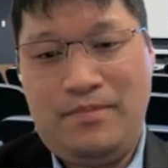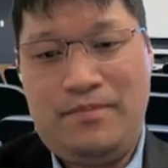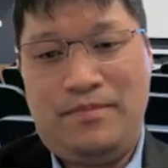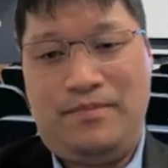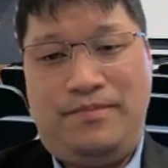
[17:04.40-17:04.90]

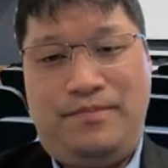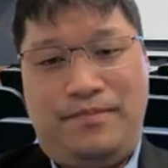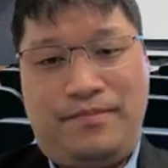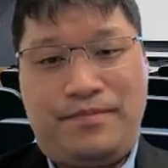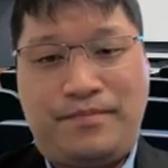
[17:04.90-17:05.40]

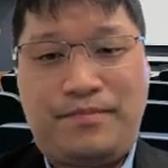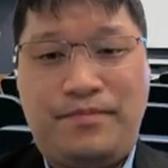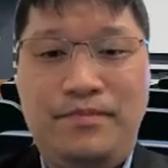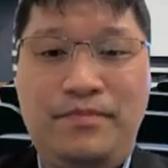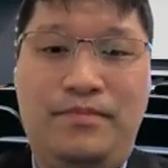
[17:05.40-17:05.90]

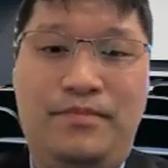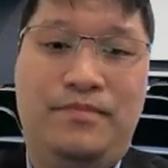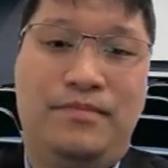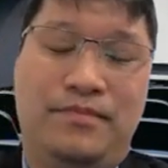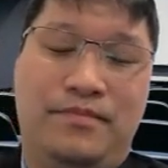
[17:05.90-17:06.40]

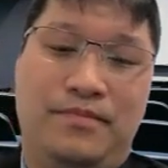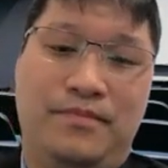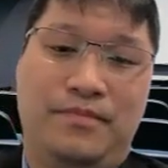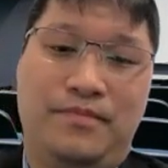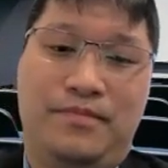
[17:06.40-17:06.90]

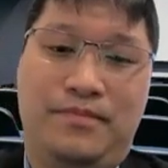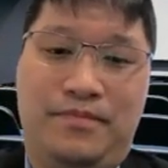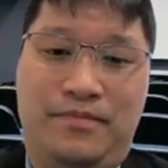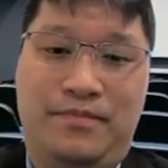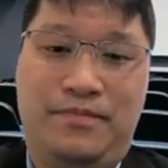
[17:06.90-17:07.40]

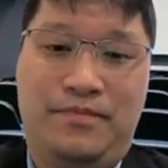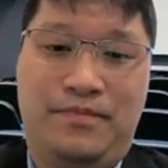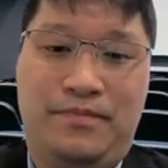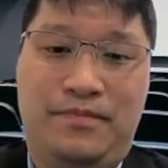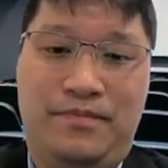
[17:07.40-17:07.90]

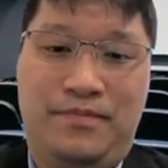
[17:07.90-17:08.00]
This person isn't speaking.